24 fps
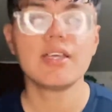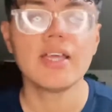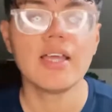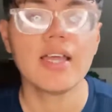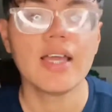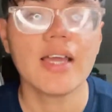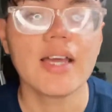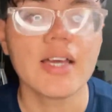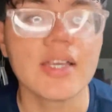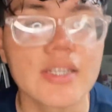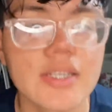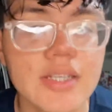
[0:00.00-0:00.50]

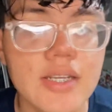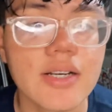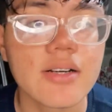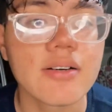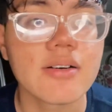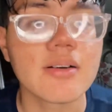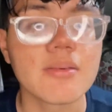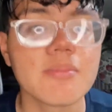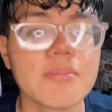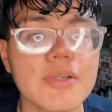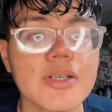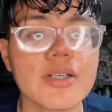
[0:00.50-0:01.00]
and now
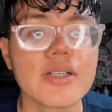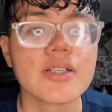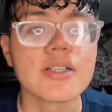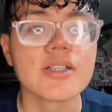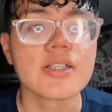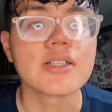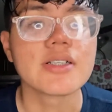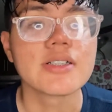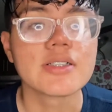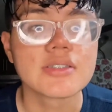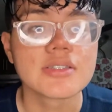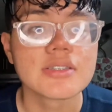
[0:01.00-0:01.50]
I'm gonna
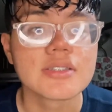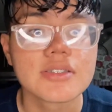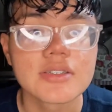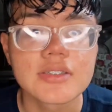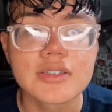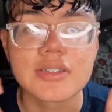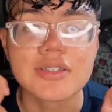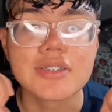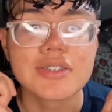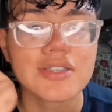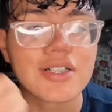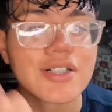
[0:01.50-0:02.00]

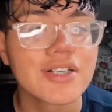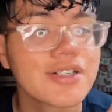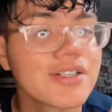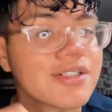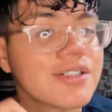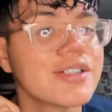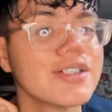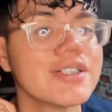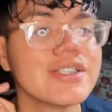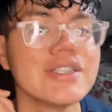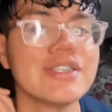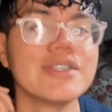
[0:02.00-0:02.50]
get started
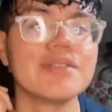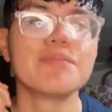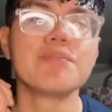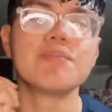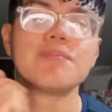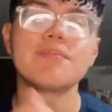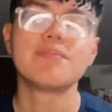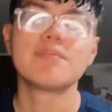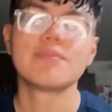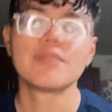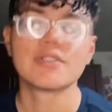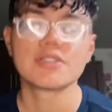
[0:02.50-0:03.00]
cooking.
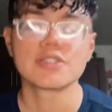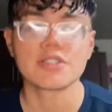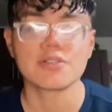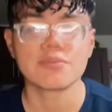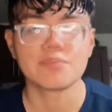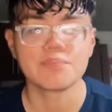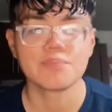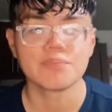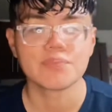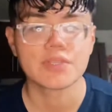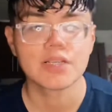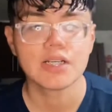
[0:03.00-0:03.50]
So
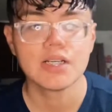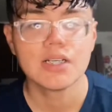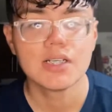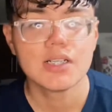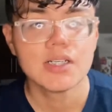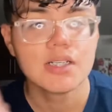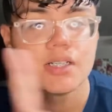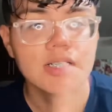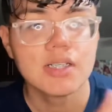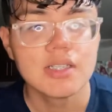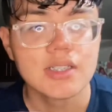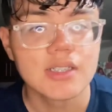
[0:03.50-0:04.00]

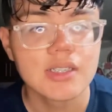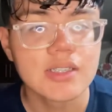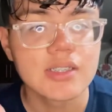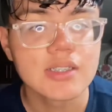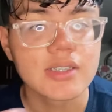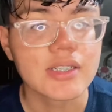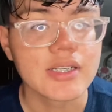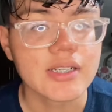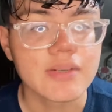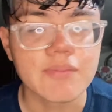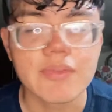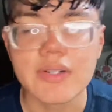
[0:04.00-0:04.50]
this
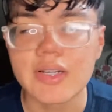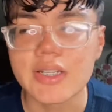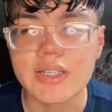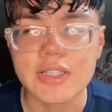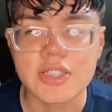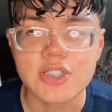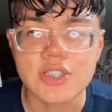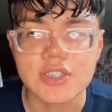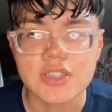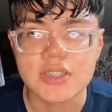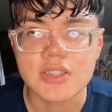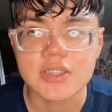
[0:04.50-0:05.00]

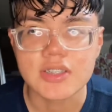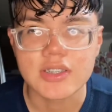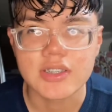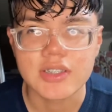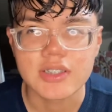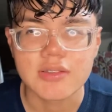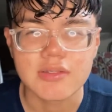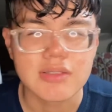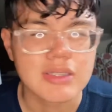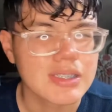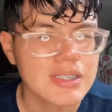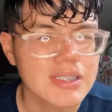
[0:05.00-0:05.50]

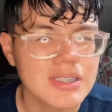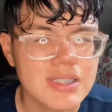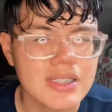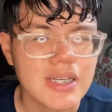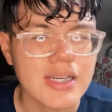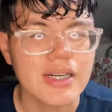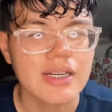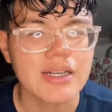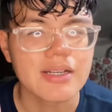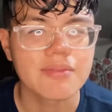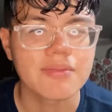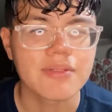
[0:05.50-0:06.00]
is
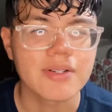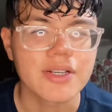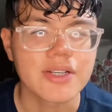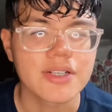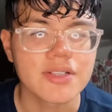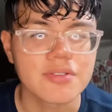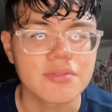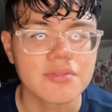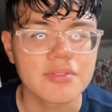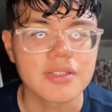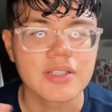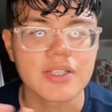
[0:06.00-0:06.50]
kind of like what I
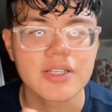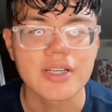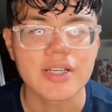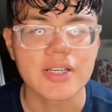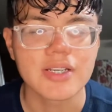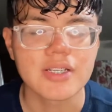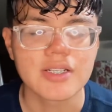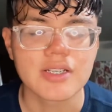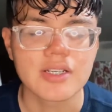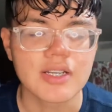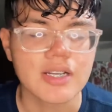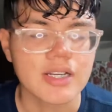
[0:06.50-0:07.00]
do in the
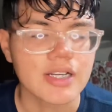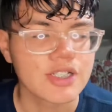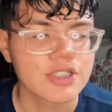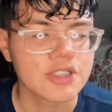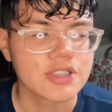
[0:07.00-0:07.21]
night. Like